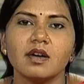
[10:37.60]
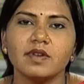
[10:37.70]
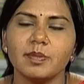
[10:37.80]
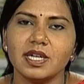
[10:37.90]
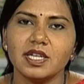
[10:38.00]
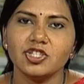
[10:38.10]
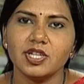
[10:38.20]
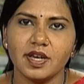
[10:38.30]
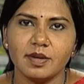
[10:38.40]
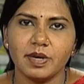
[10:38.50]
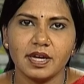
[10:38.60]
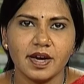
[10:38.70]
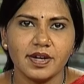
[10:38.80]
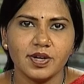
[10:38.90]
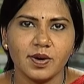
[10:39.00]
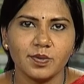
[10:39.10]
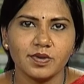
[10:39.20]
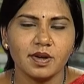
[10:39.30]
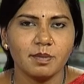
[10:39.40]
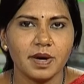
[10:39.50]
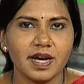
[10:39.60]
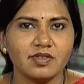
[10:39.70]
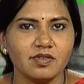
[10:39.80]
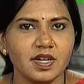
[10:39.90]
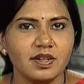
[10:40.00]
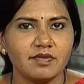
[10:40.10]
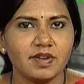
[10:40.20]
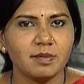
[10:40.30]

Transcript: Fermentation can be carried out by three different